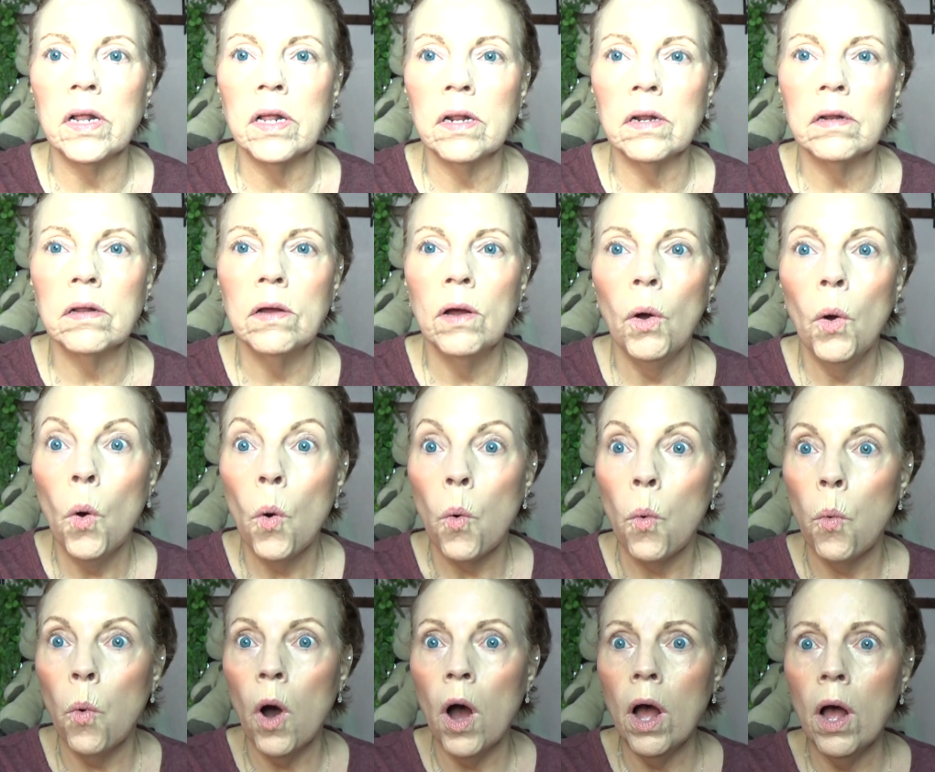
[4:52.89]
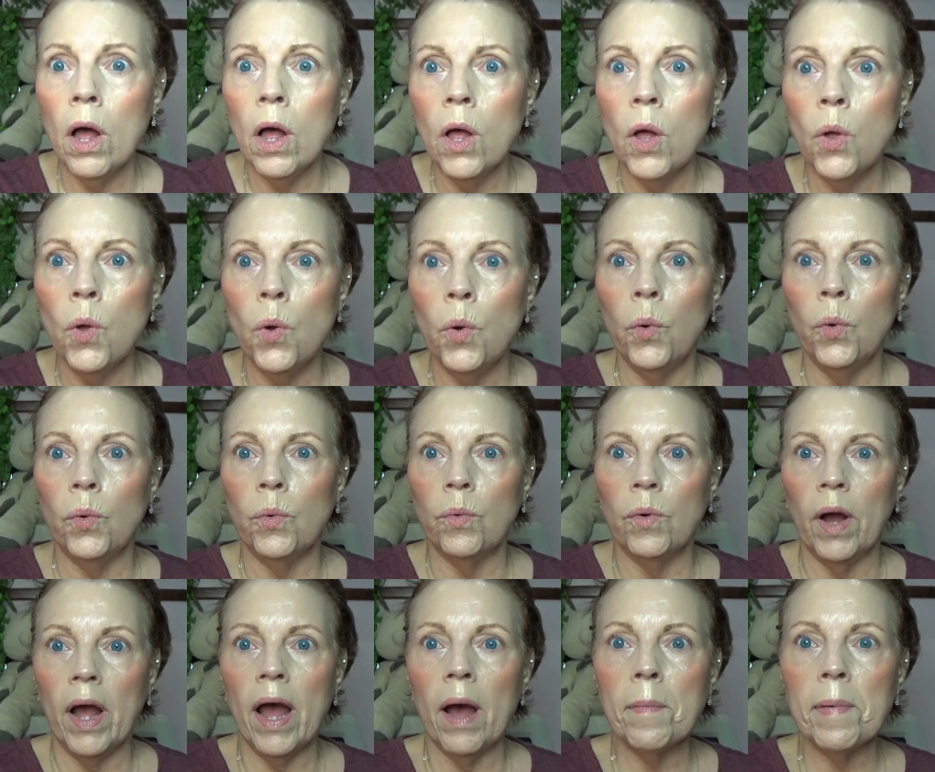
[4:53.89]
it. Whoa!
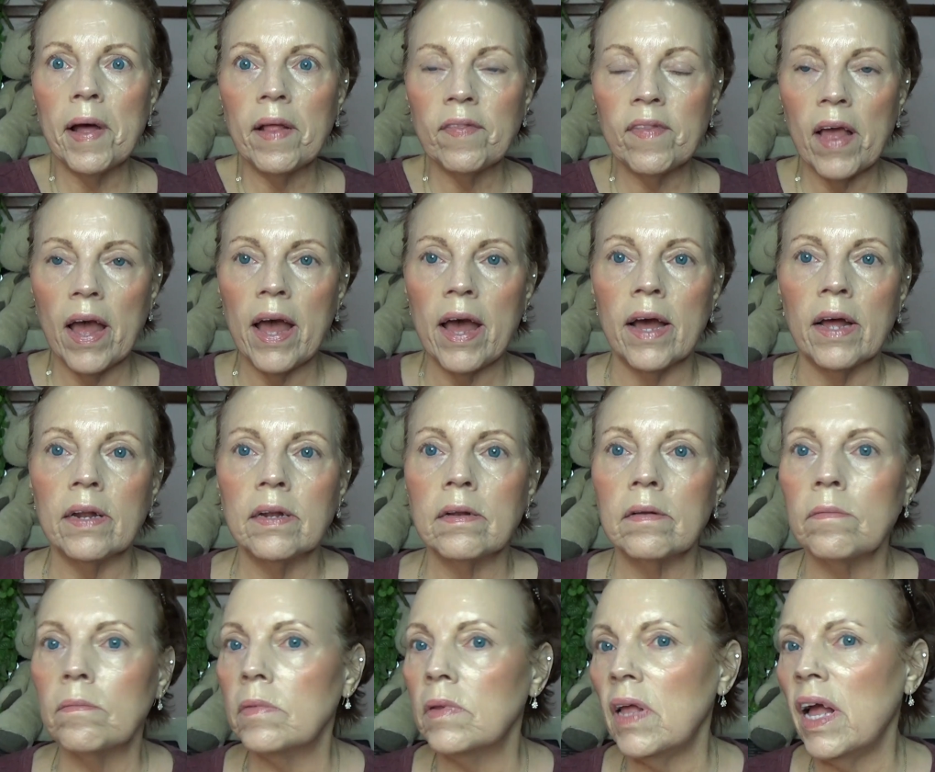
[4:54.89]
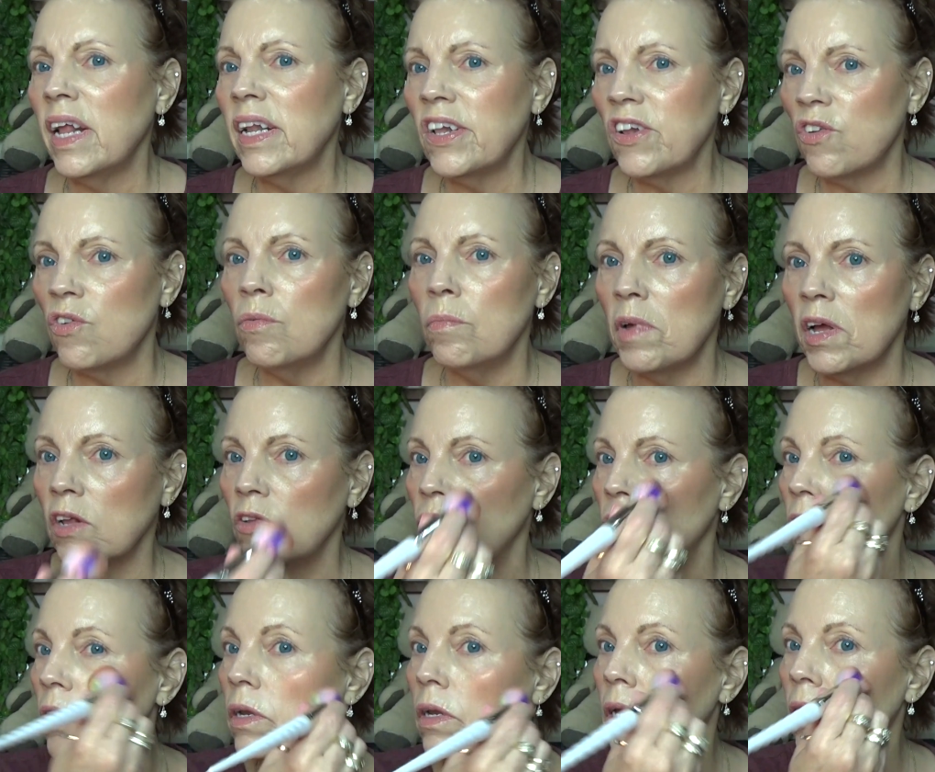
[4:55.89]
How about that? That's too much,
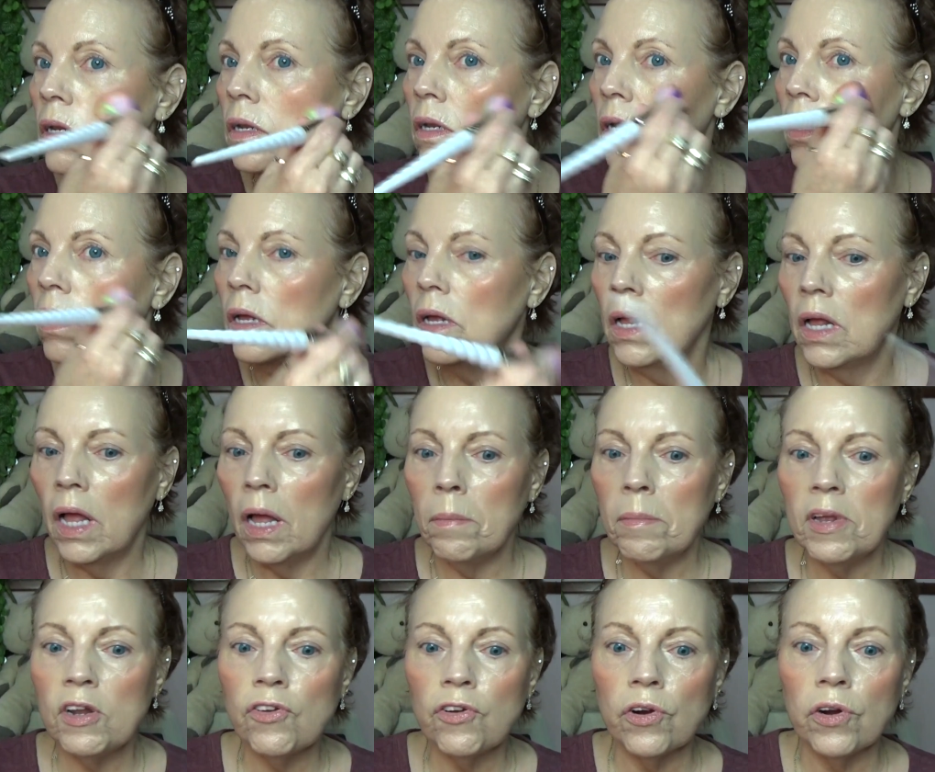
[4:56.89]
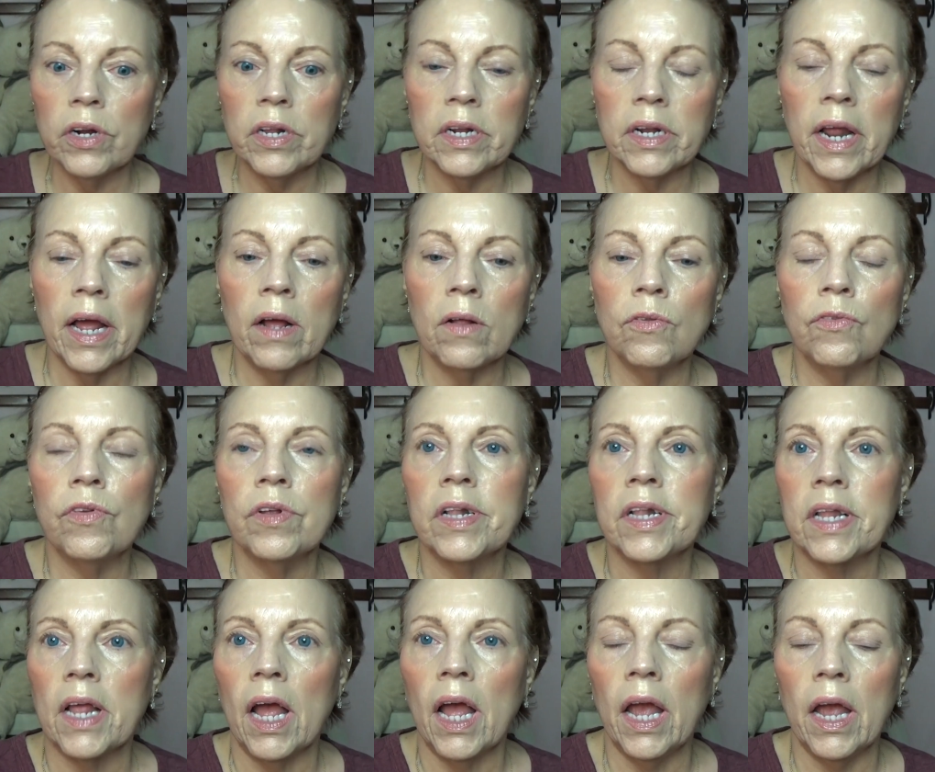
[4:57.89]
isn't it? Let me turn it down
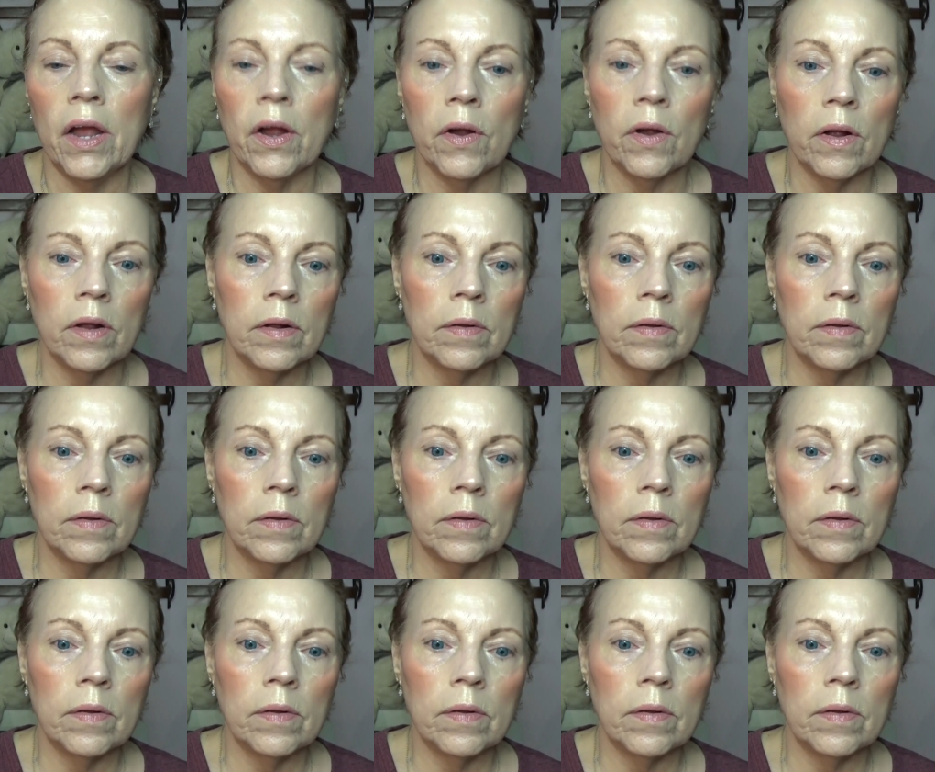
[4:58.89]
just a hair.